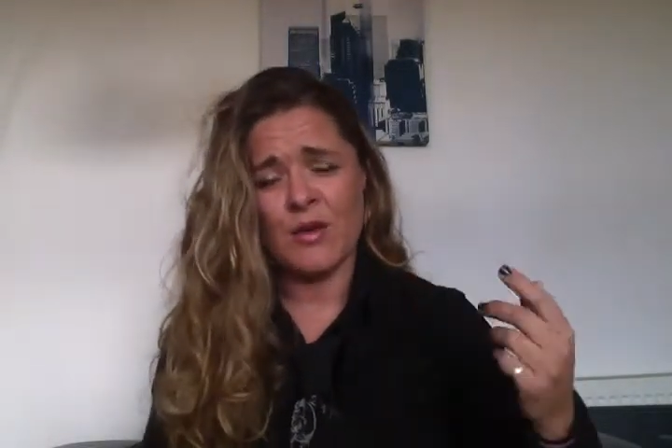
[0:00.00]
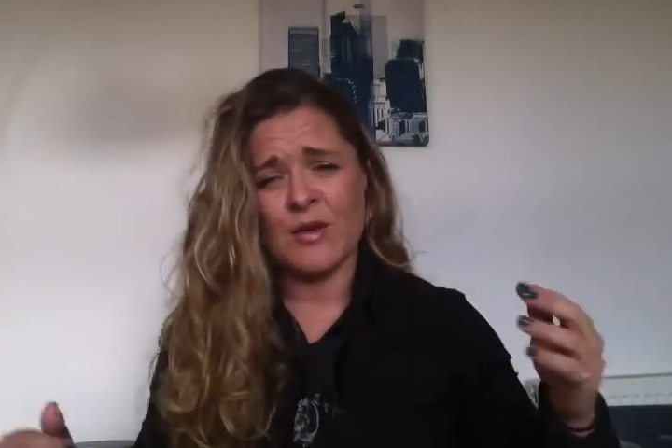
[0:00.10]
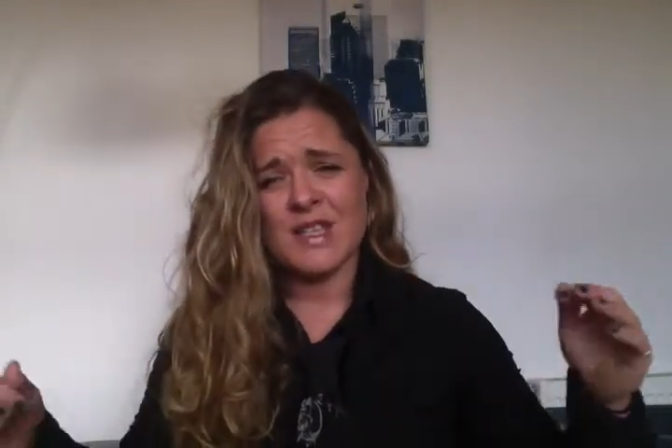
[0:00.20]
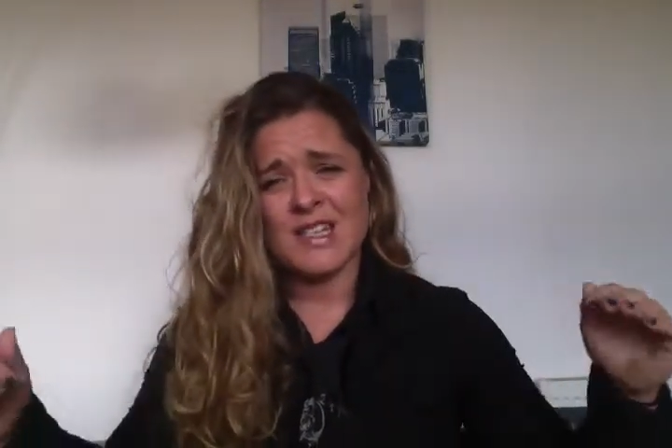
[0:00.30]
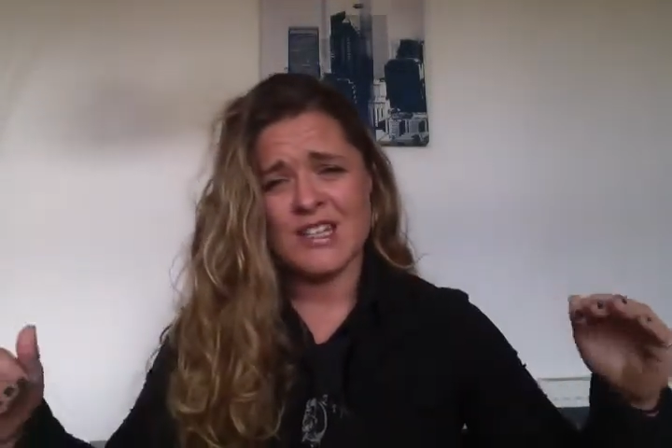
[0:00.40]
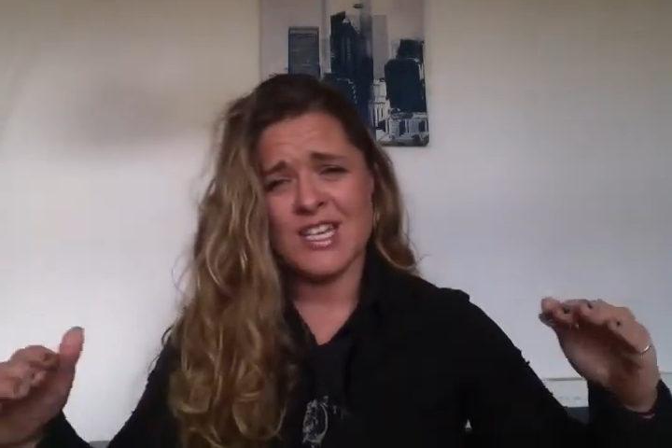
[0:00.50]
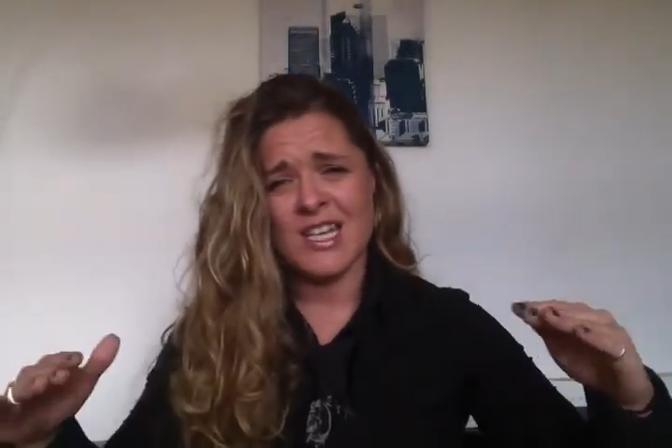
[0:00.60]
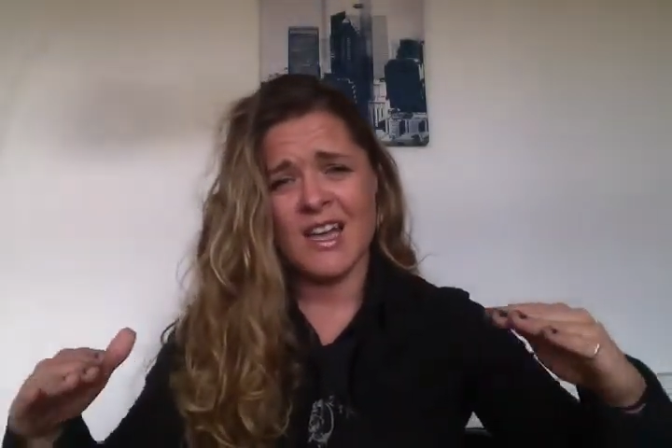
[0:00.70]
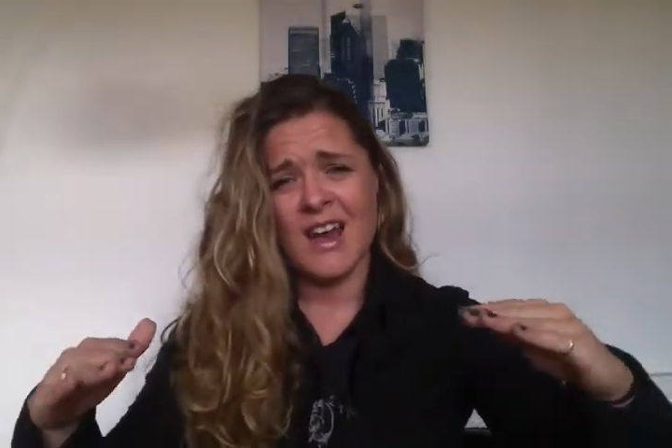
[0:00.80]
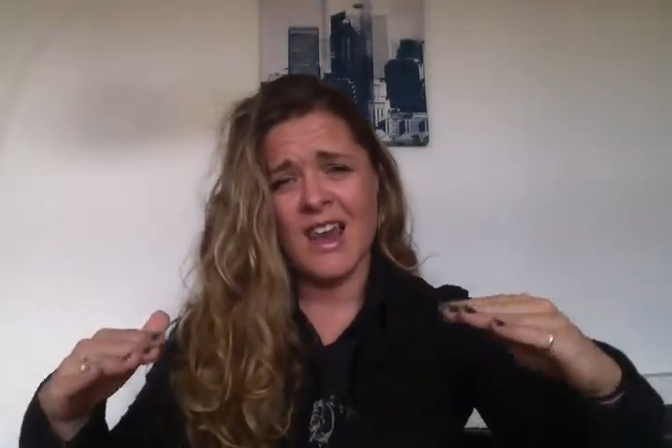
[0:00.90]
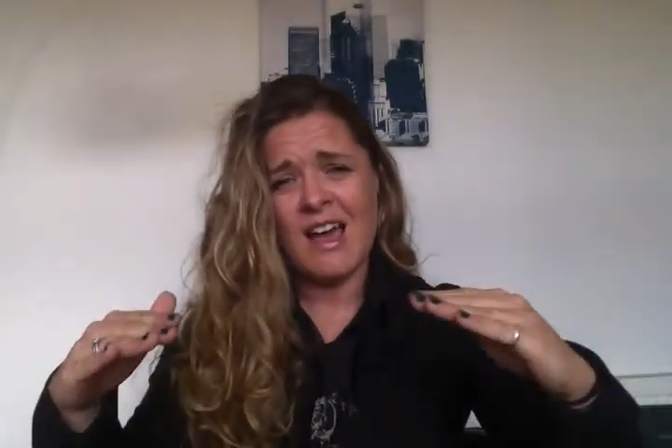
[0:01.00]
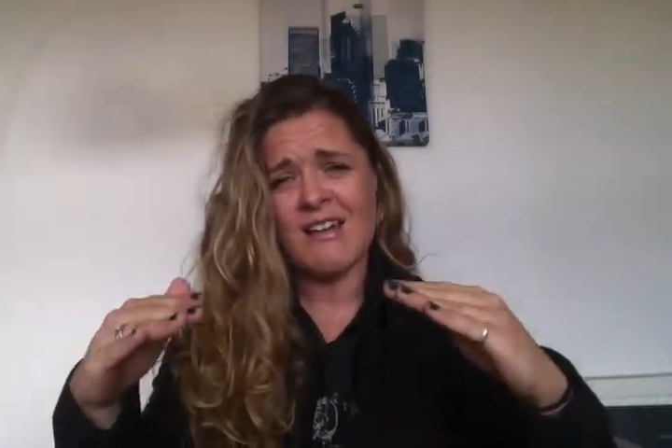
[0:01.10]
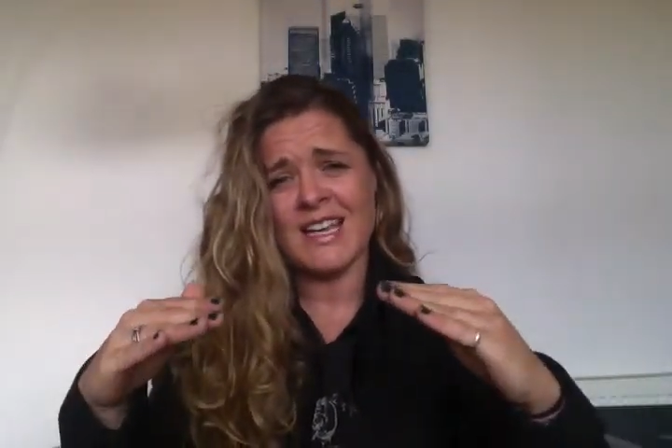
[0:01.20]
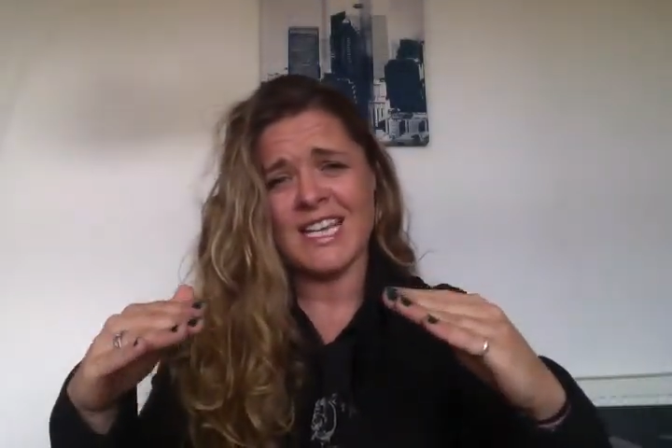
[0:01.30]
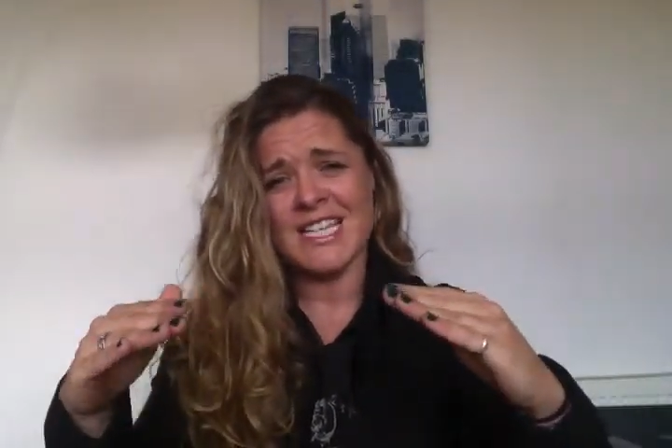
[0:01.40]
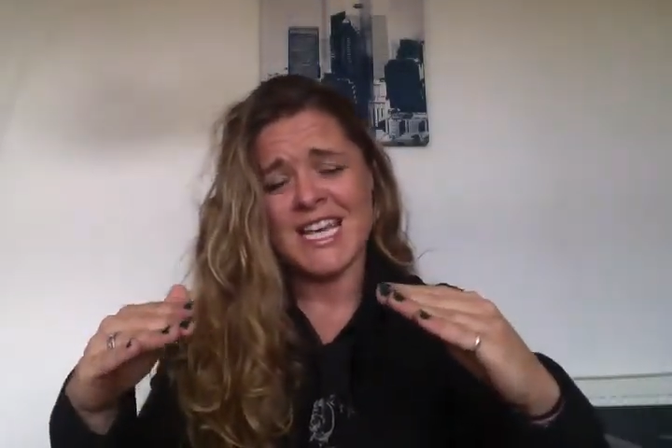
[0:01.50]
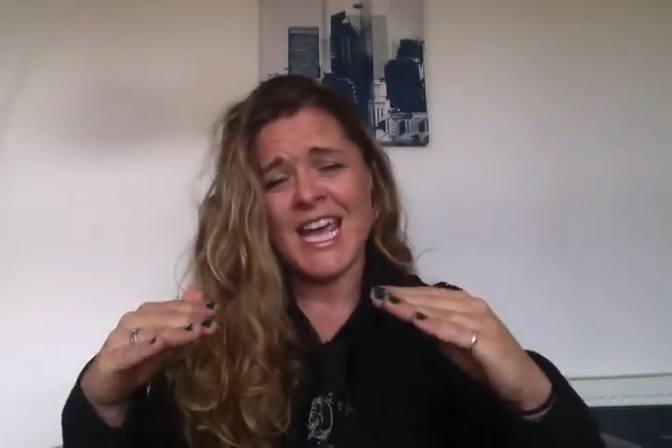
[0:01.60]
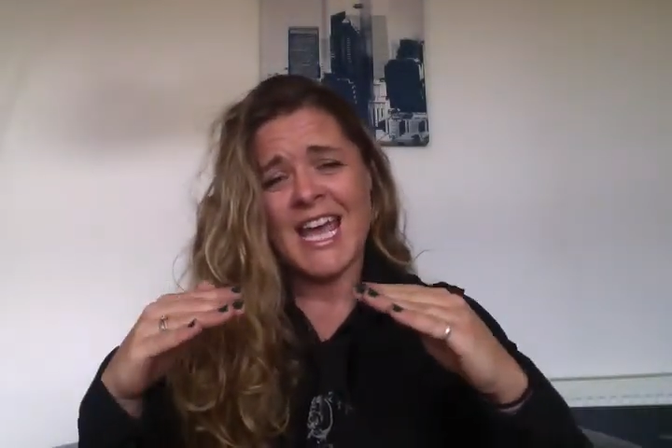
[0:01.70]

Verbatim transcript: thought that's actually aligned